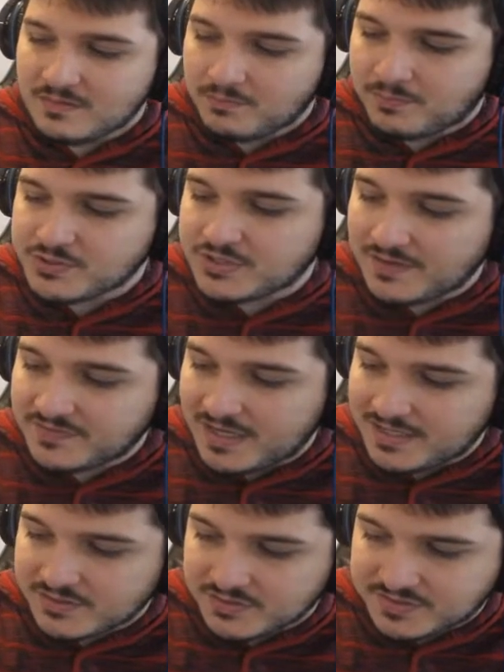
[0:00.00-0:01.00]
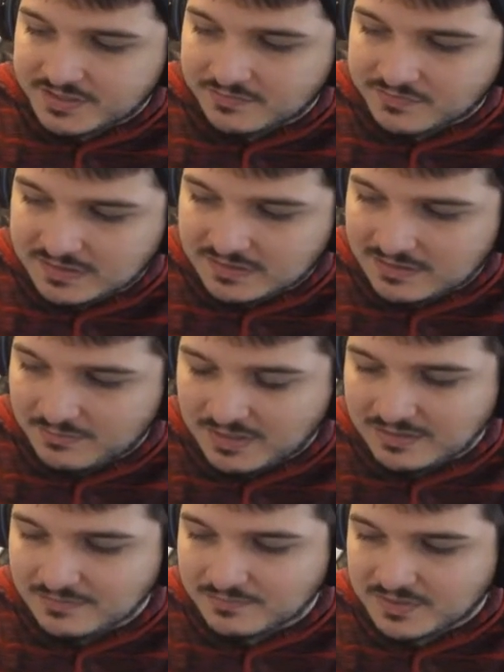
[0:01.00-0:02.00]
But you have to ask yourself, I
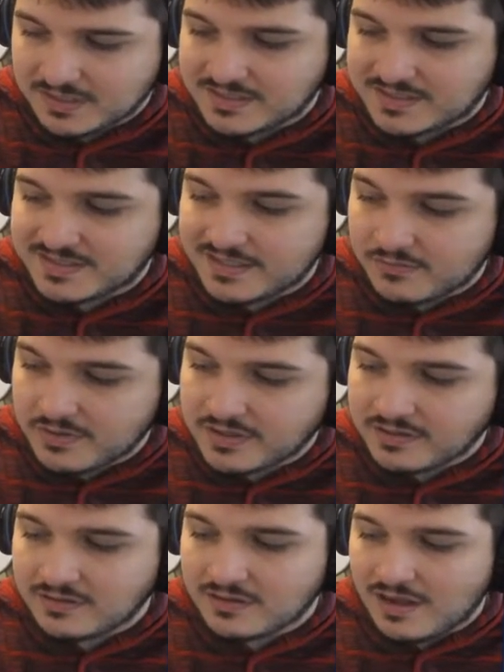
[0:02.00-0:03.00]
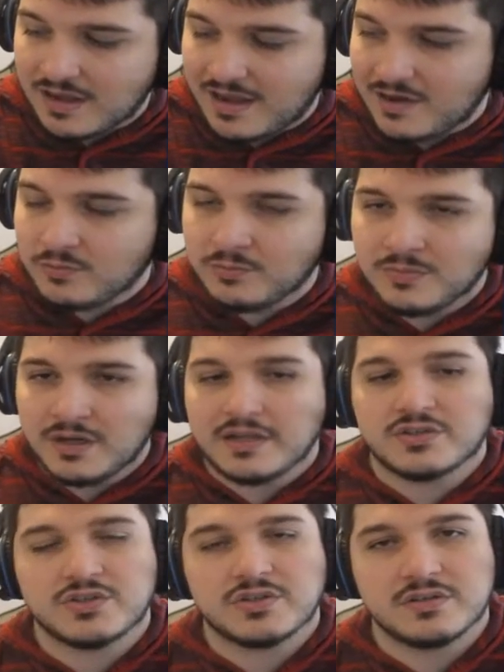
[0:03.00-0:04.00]
mean, considering how
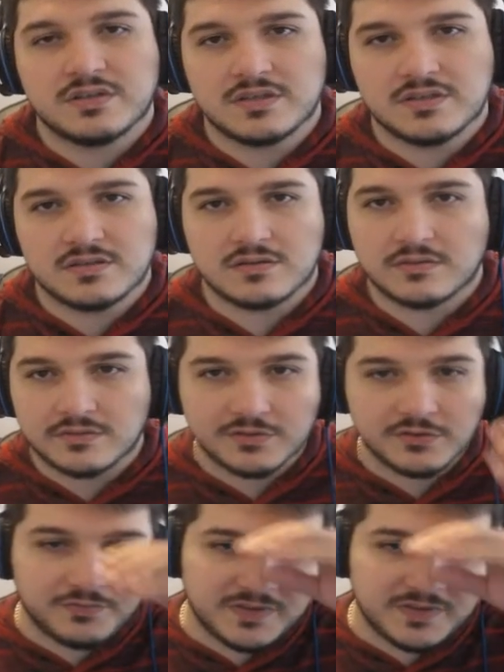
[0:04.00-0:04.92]
much Luffy